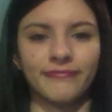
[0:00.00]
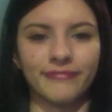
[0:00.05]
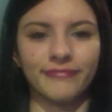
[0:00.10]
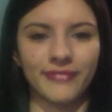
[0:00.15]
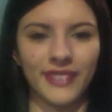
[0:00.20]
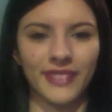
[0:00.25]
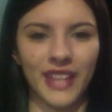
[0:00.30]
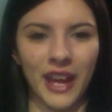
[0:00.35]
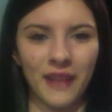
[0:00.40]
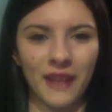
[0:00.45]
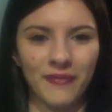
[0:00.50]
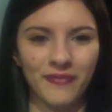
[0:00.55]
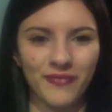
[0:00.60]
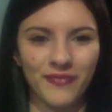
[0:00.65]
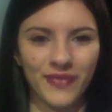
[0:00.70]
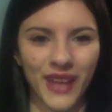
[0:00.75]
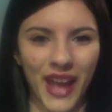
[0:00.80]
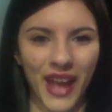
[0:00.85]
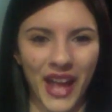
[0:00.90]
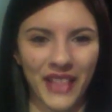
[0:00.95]
yeah,
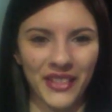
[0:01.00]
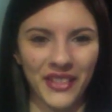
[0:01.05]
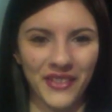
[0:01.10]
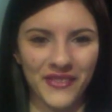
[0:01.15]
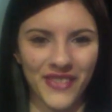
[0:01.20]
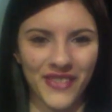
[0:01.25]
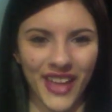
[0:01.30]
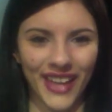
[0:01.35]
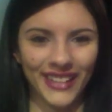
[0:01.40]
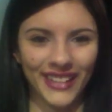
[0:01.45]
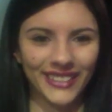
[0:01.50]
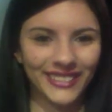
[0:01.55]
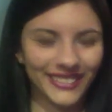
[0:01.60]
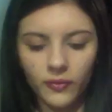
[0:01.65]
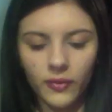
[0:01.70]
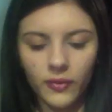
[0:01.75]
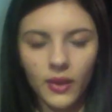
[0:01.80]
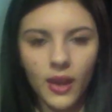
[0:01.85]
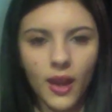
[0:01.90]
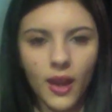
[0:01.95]
I love that.
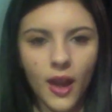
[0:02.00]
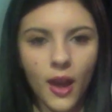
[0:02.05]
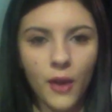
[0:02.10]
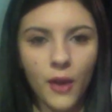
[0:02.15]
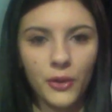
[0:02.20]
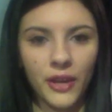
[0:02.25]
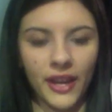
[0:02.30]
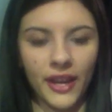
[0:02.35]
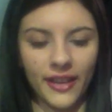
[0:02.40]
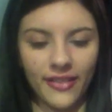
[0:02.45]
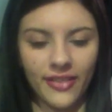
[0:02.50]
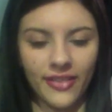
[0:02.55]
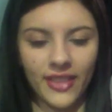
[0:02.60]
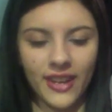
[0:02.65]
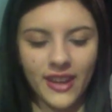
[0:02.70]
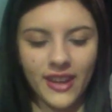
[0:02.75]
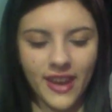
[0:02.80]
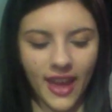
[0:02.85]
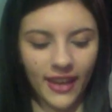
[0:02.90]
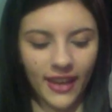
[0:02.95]
Okay, the
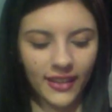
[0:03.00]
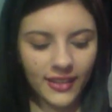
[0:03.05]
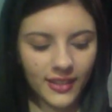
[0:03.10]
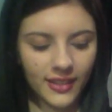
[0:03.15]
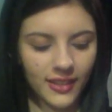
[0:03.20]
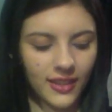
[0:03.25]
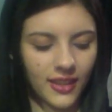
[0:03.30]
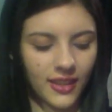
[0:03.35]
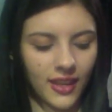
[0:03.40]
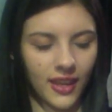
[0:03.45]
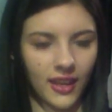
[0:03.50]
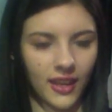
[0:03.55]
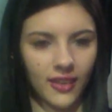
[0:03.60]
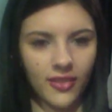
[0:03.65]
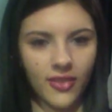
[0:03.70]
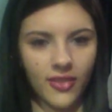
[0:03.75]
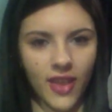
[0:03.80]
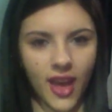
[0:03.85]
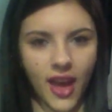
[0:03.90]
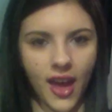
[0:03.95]
next thing
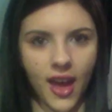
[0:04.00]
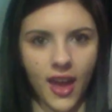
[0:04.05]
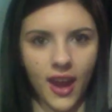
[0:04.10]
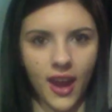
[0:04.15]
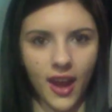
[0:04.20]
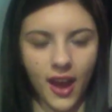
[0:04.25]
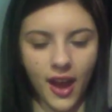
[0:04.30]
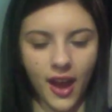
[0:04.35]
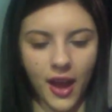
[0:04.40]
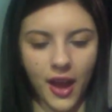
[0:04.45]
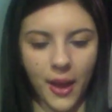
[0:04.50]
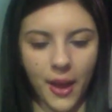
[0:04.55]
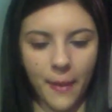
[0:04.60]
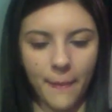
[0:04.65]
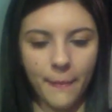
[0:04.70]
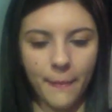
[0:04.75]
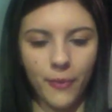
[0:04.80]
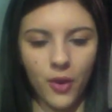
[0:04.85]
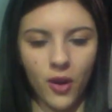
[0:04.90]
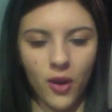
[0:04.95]
that I
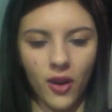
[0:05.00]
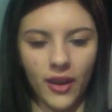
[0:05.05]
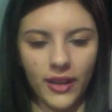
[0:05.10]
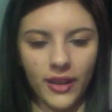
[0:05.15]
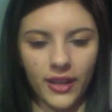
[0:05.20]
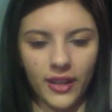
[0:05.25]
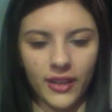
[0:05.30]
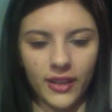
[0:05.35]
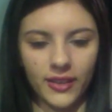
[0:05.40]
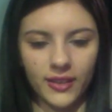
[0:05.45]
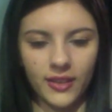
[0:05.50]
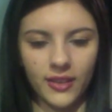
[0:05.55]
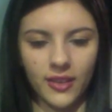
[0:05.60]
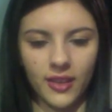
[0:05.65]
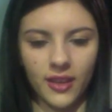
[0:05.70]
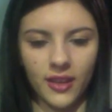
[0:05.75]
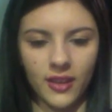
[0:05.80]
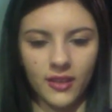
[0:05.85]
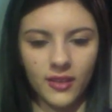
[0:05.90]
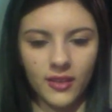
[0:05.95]
bought is
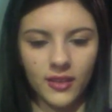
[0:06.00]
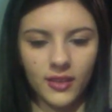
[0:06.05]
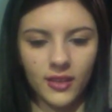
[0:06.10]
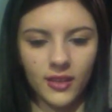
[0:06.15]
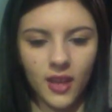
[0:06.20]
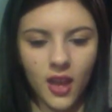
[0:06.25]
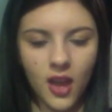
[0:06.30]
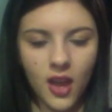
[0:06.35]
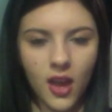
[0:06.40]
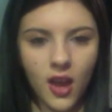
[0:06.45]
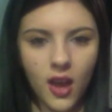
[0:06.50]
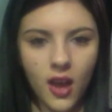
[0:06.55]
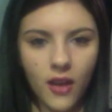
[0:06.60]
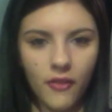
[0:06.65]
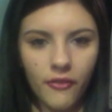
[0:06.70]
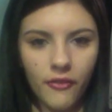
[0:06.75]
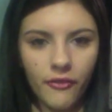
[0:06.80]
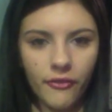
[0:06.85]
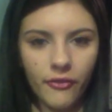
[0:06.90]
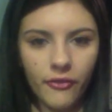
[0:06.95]
this
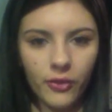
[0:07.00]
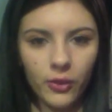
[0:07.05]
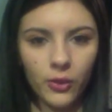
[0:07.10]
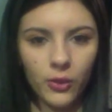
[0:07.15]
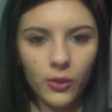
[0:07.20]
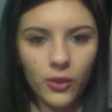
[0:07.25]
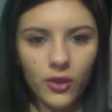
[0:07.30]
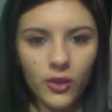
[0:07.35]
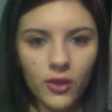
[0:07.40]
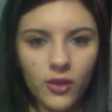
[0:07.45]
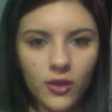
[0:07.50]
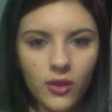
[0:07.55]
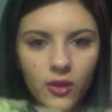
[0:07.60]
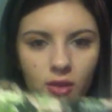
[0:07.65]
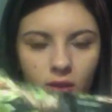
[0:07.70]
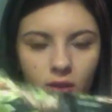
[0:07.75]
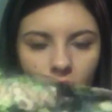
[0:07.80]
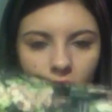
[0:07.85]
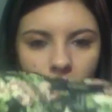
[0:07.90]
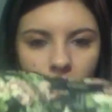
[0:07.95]

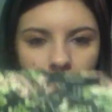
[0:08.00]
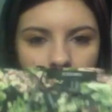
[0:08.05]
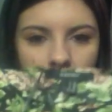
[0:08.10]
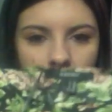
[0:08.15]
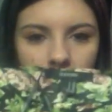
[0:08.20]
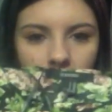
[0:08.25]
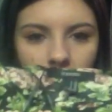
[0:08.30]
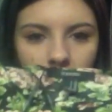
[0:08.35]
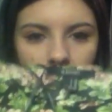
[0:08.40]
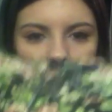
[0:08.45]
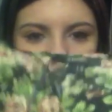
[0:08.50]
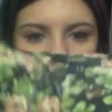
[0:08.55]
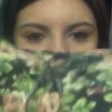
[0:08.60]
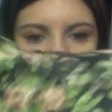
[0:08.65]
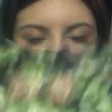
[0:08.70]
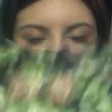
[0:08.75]
floral kind of